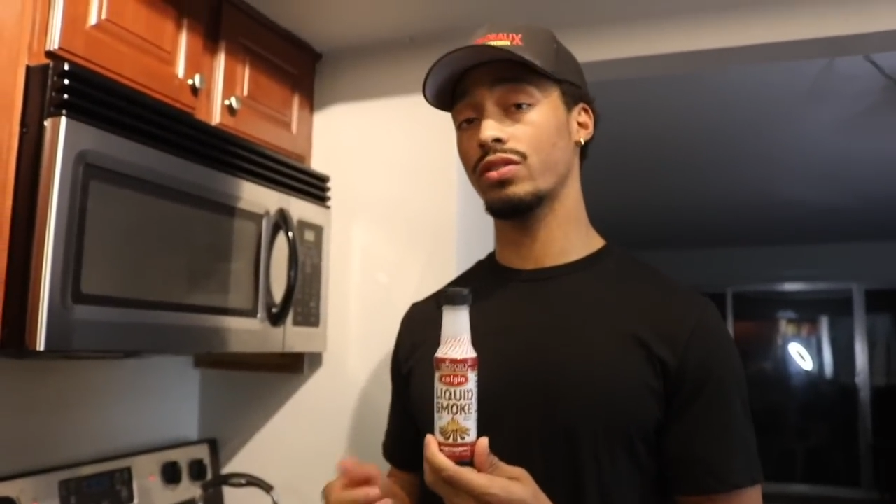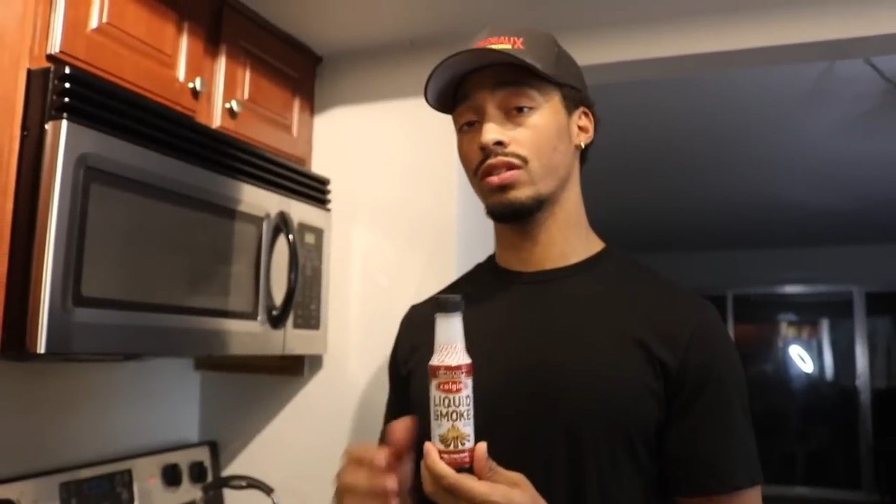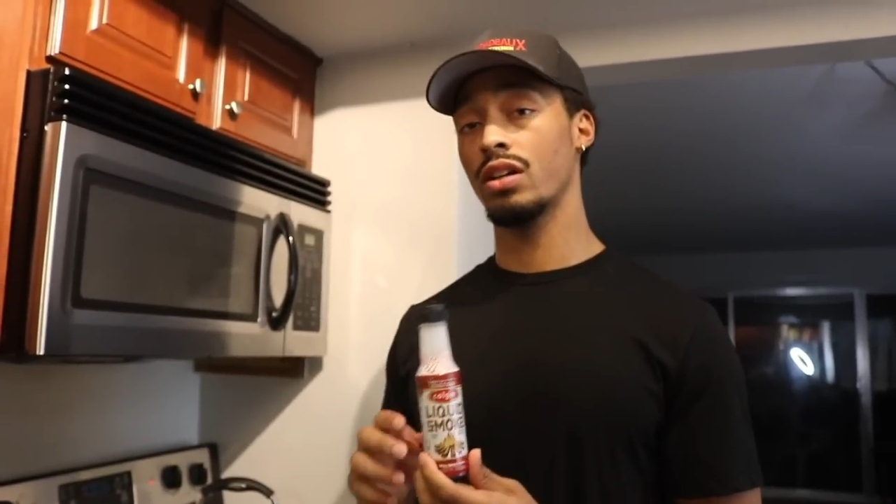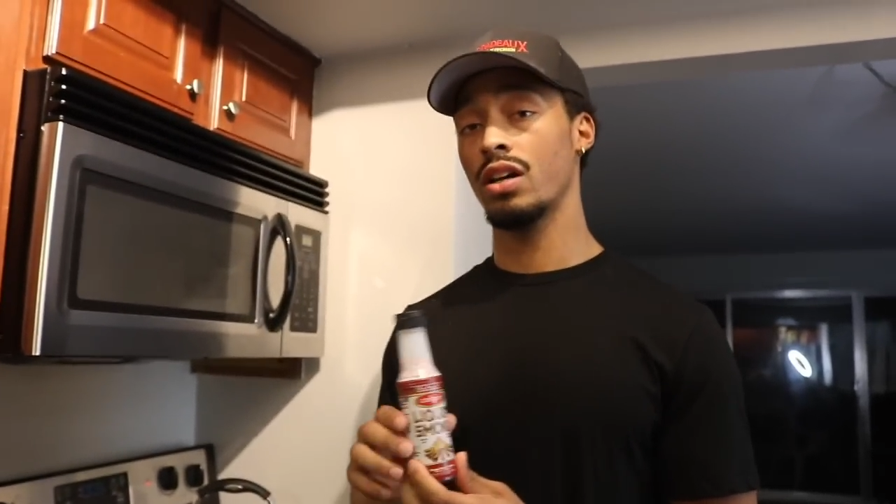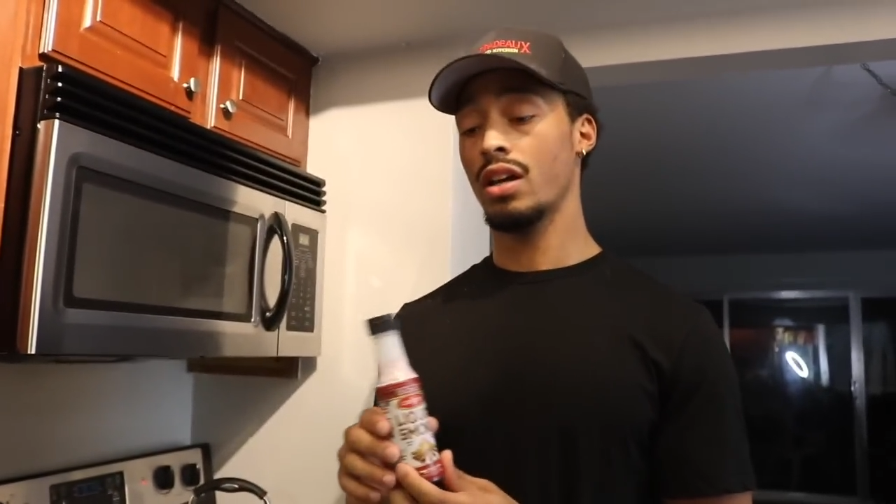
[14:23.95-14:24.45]

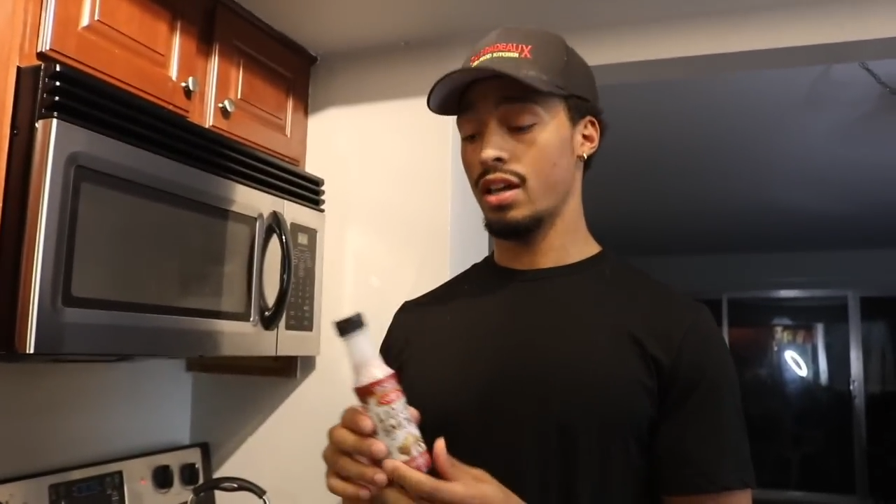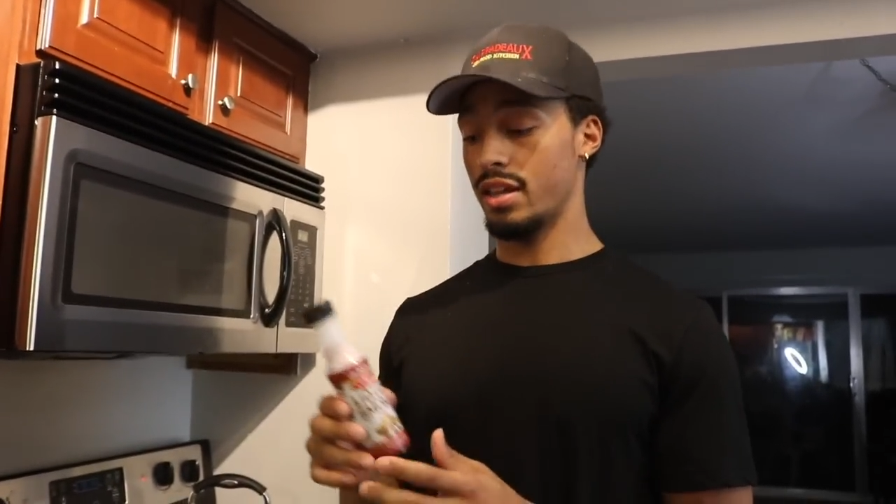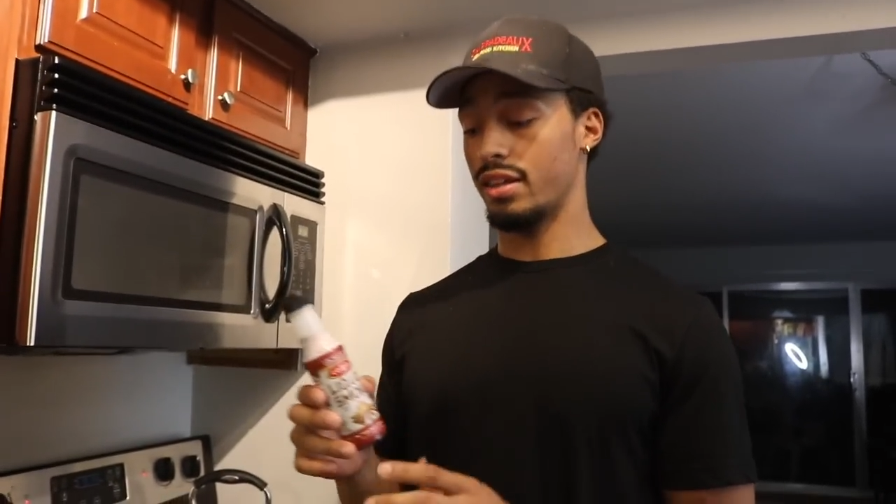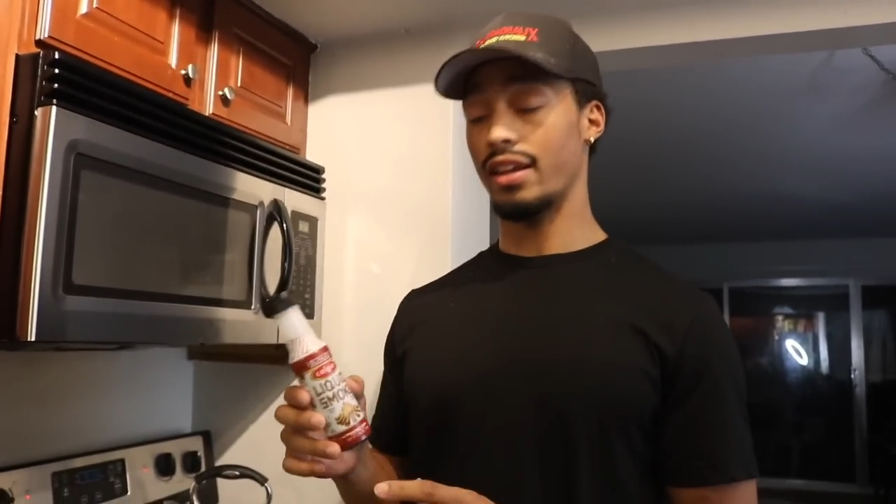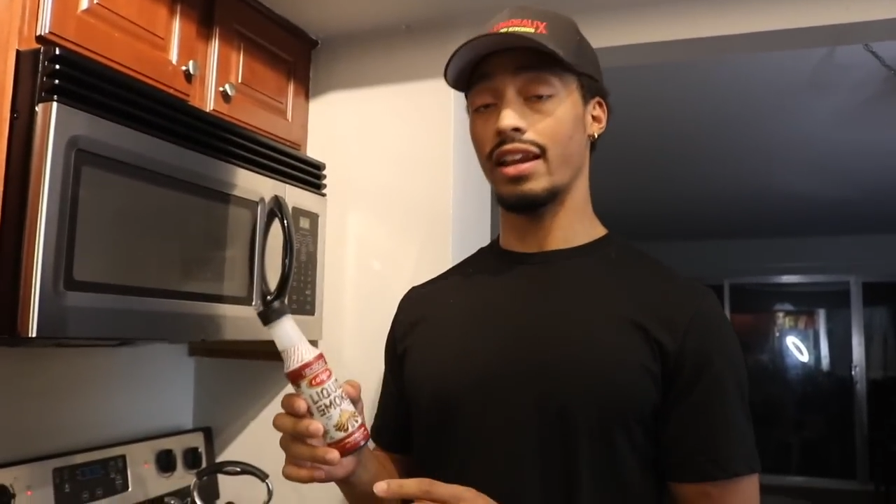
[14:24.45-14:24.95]

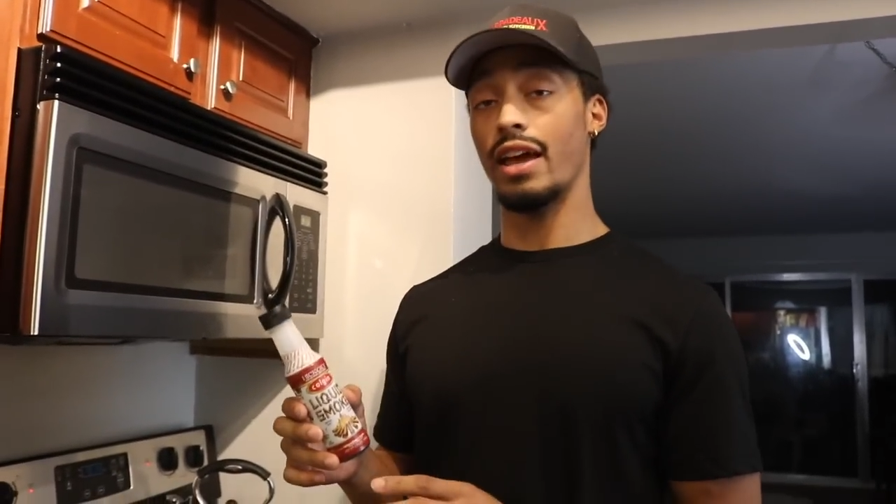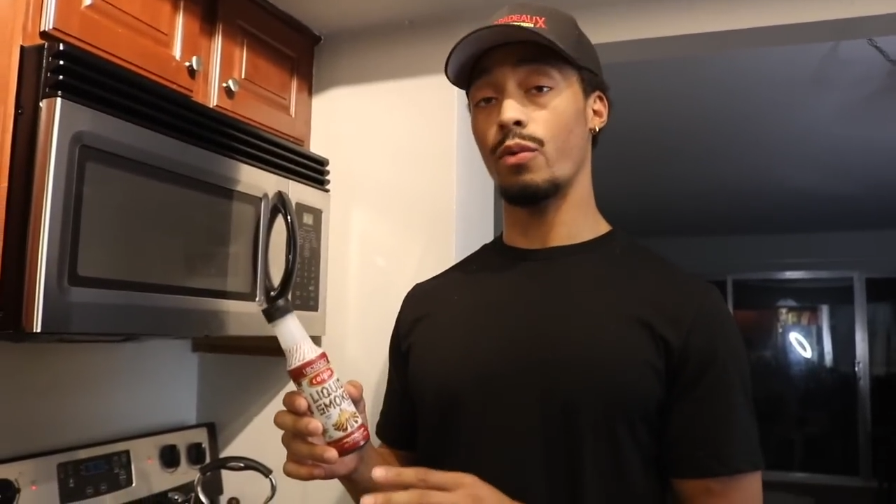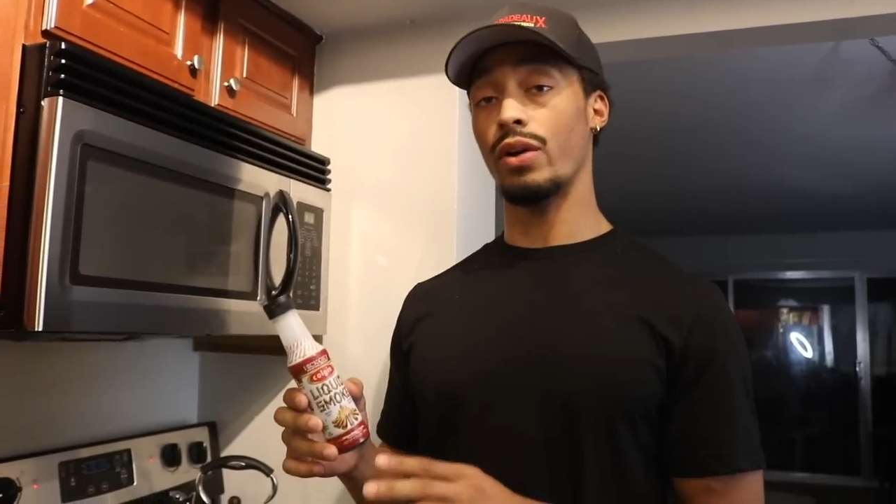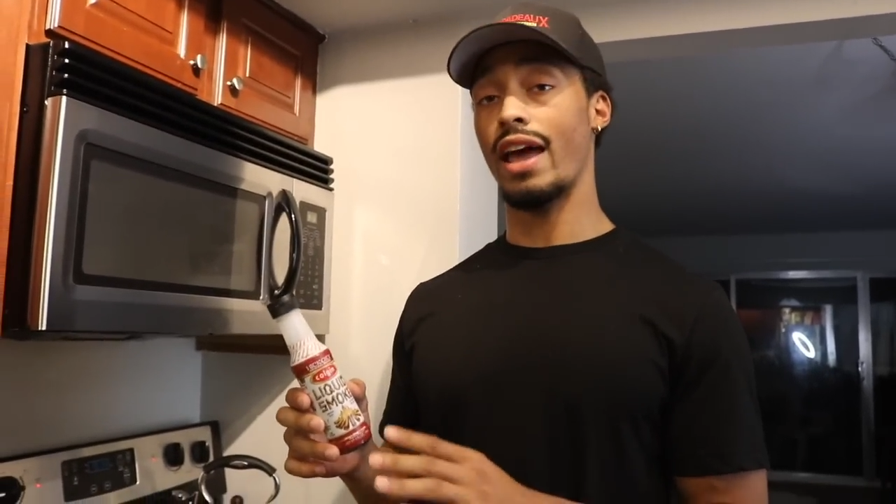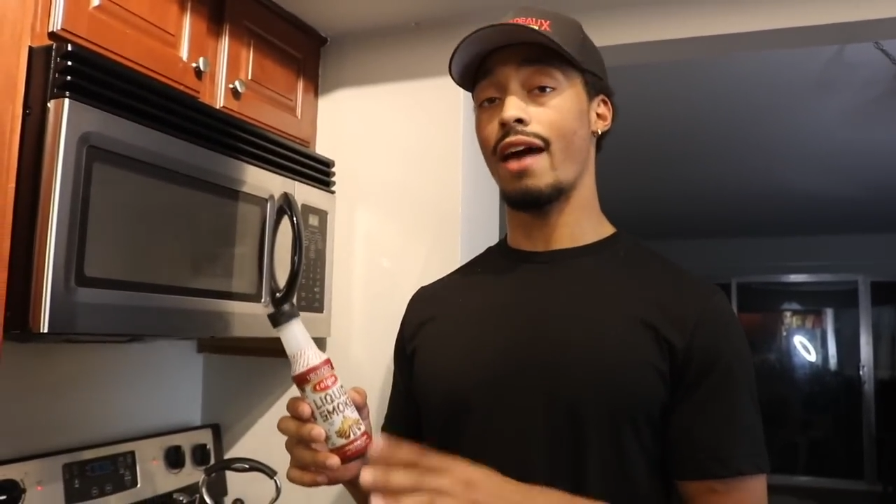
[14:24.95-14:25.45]
then it
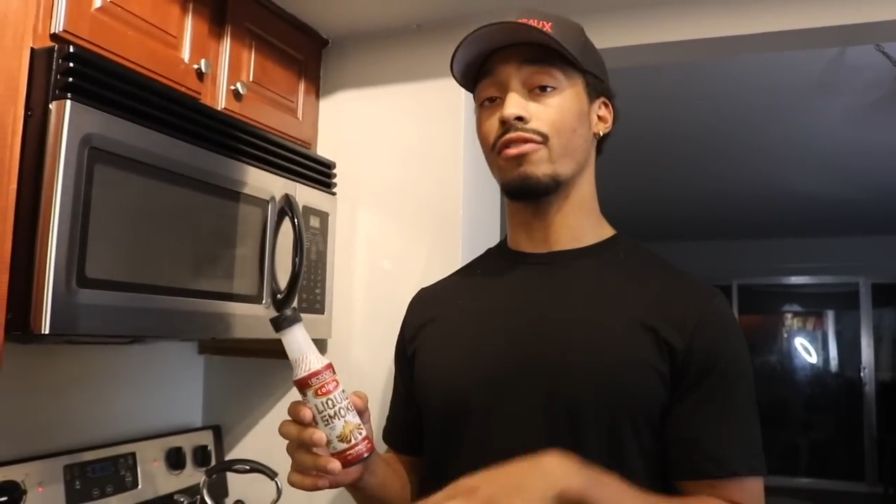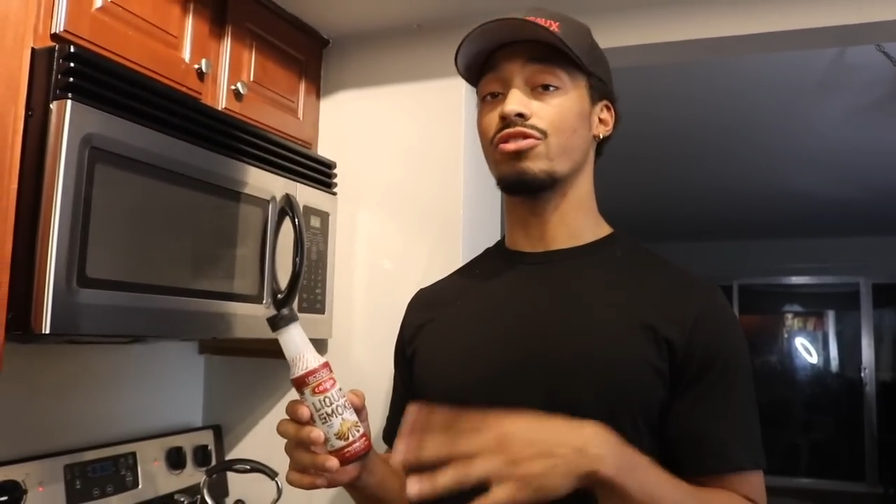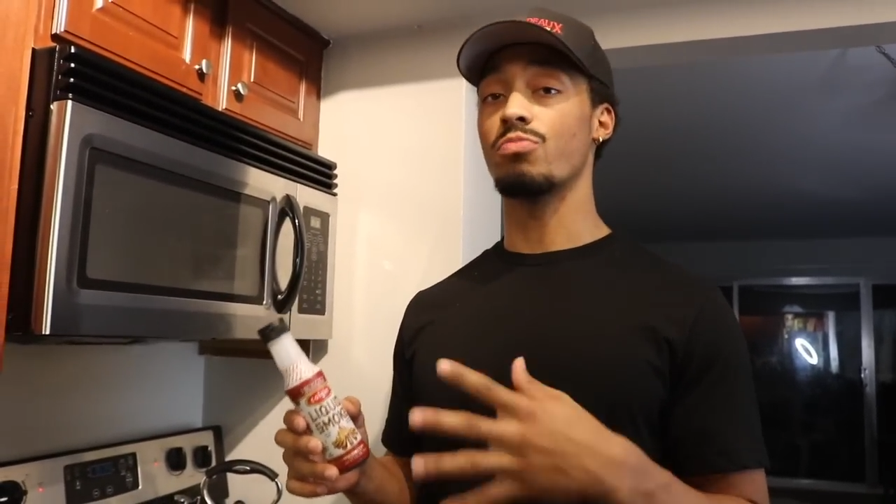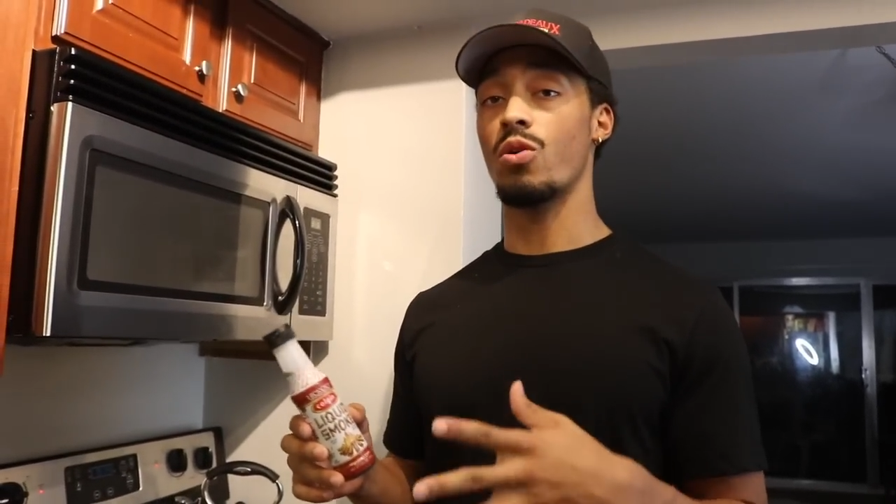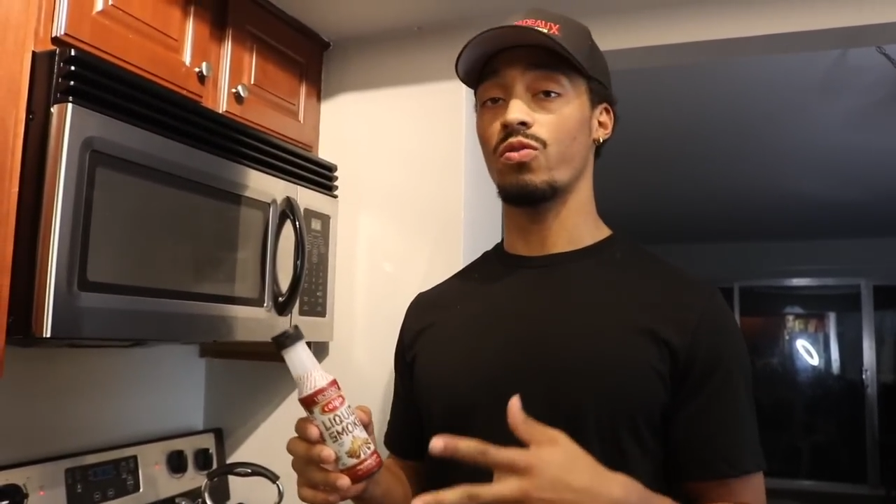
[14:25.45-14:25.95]
would have a
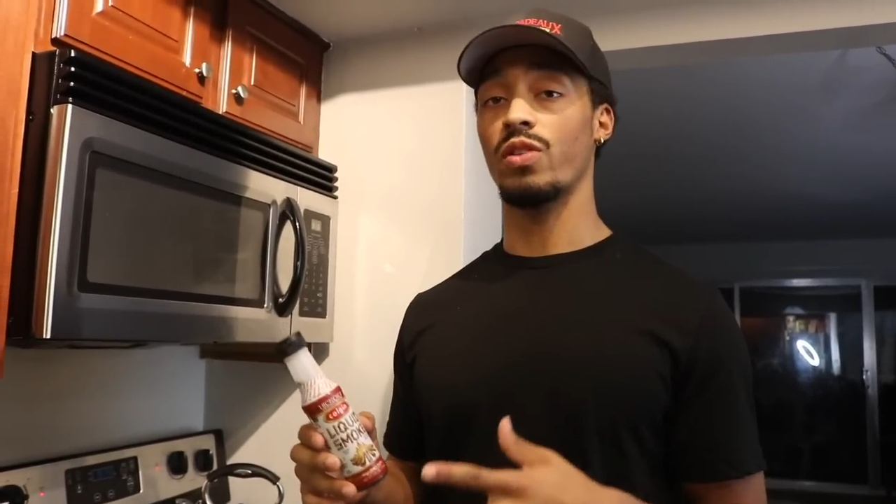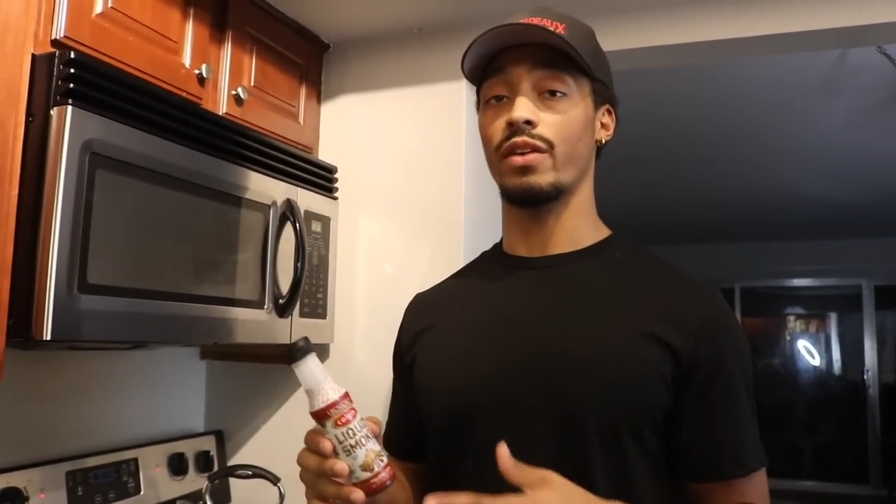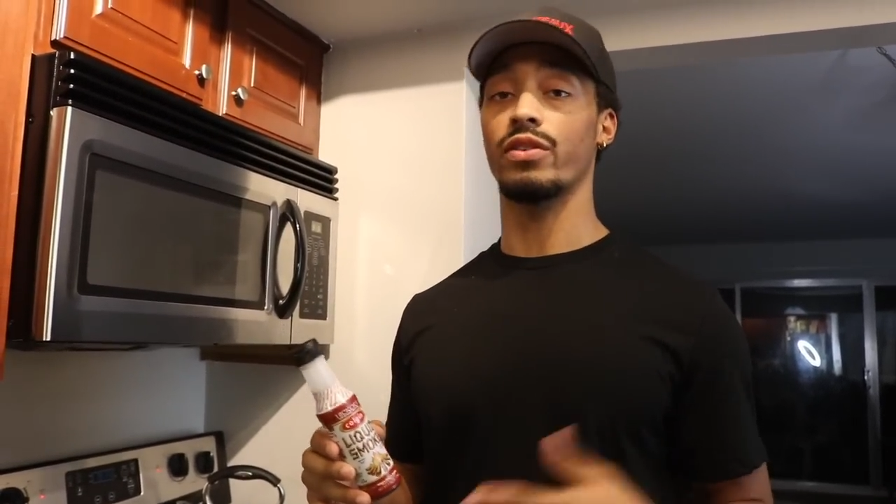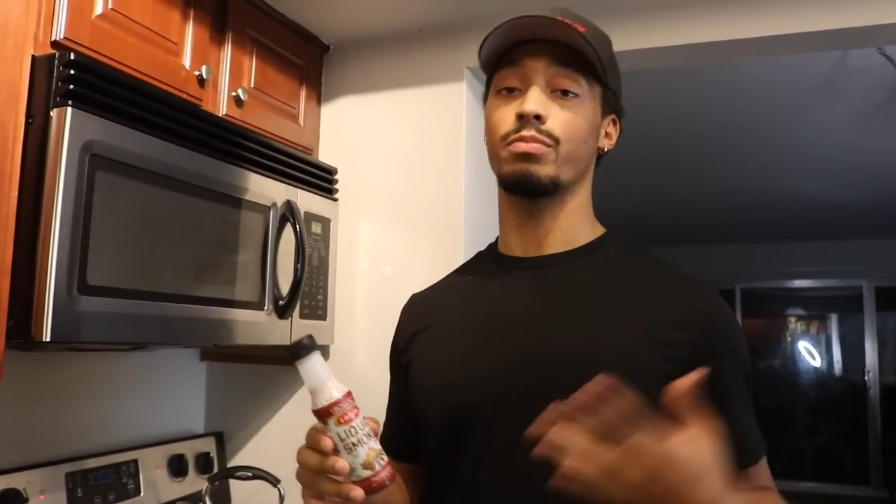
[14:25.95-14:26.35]
smoke flavor.